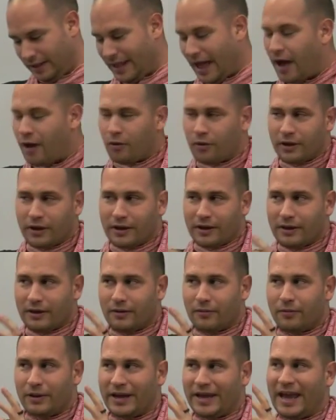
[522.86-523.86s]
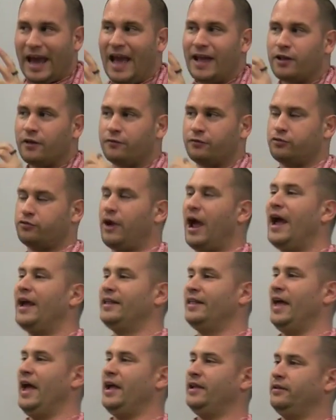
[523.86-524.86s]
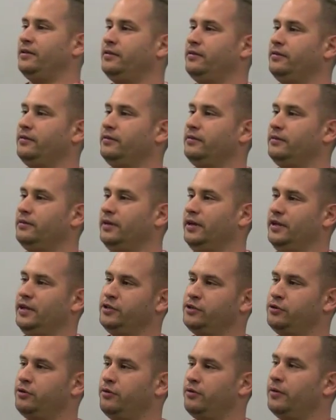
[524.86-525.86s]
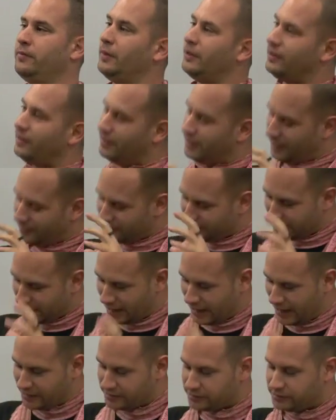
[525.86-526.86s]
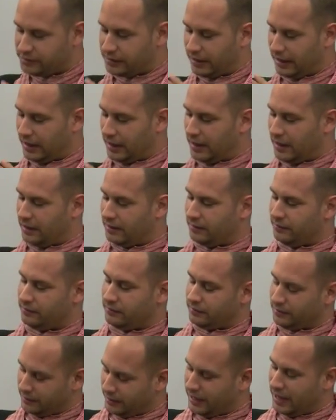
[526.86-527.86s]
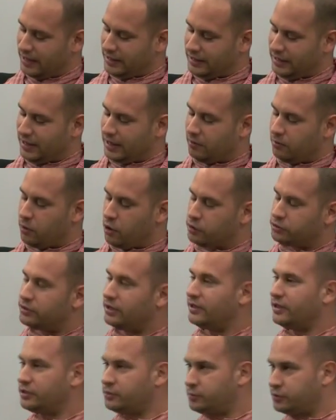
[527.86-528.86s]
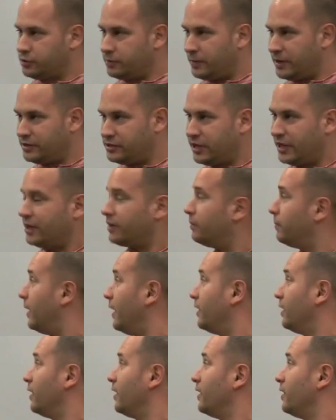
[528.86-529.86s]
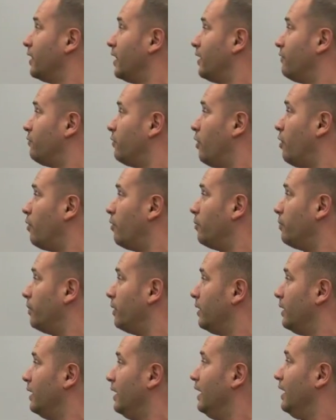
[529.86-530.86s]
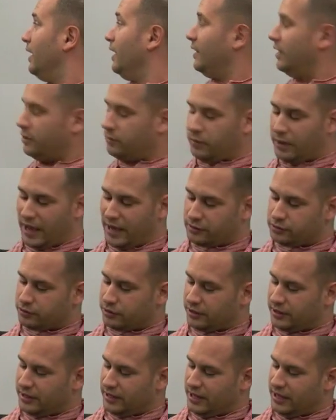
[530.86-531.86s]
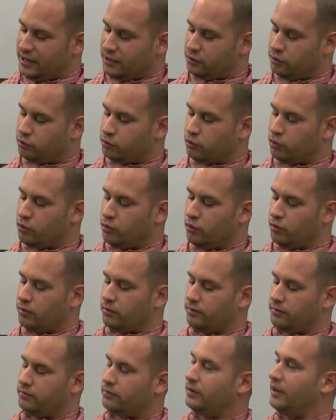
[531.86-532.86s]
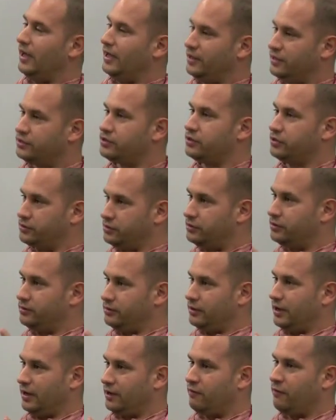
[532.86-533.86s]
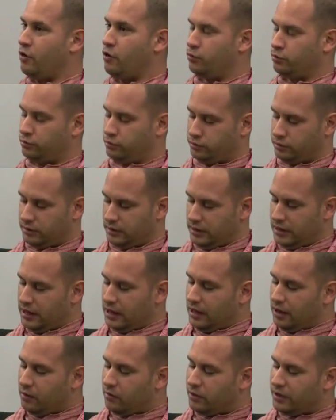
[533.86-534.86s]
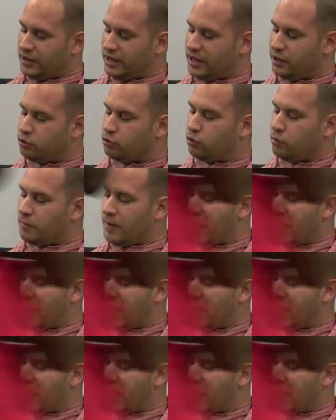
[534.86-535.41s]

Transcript: Now, we kind of tried that in history, but nevertheless, the idea was, and this was my second panel at the Left Forum, that we actually need to, and this is a quote, we need to